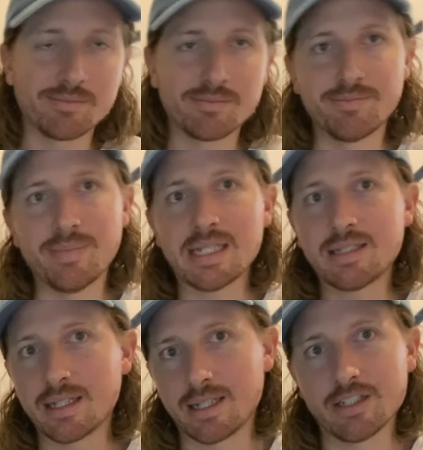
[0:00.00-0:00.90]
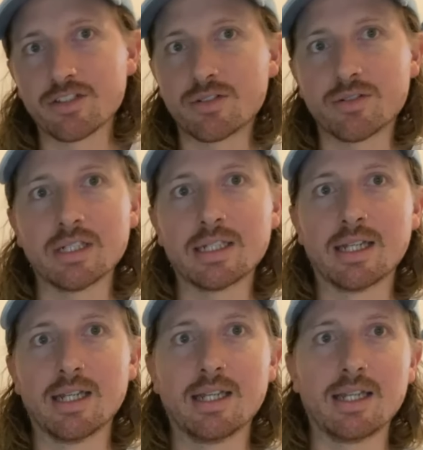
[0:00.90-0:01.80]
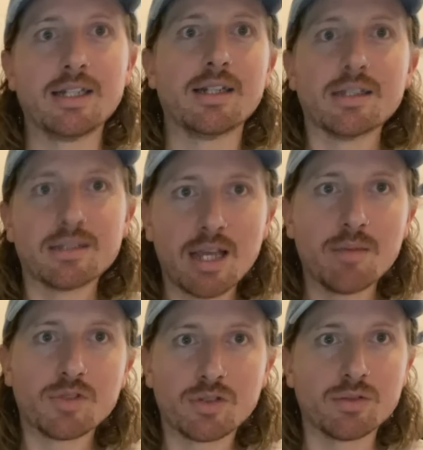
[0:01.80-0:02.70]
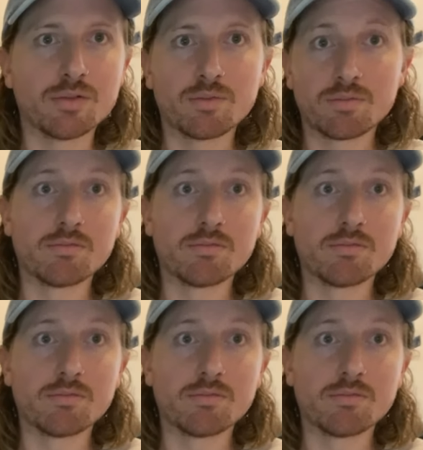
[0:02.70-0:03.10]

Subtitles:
meeting history in an attempt to